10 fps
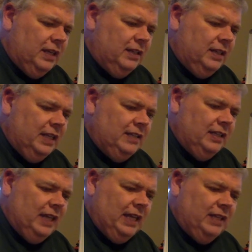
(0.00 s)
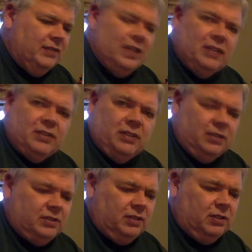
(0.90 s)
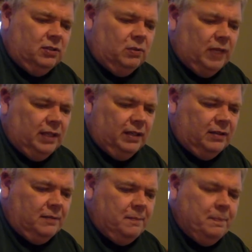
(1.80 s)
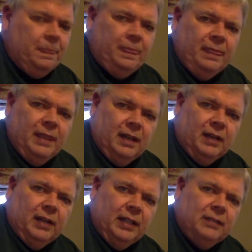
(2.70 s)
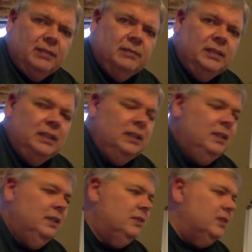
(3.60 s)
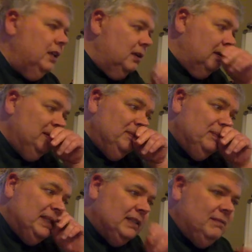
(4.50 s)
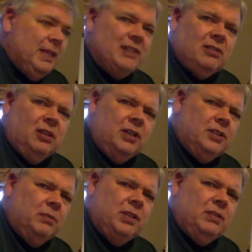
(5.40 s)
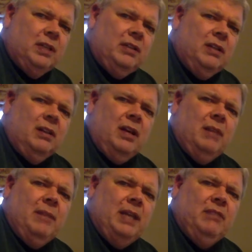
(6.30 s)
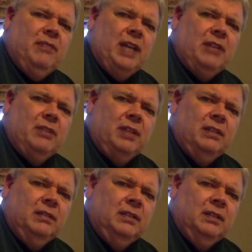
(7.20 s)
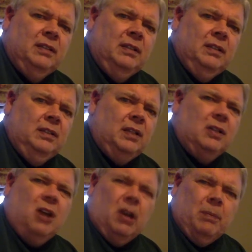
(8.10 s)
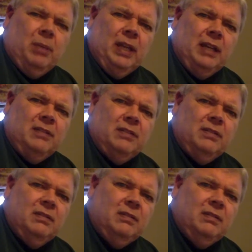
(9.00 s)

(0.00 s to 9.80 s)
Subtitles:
In the 1980s, that starts to go away now. All right. So, but that's largely what you had. You had a lot of manufacturing. You had car plants.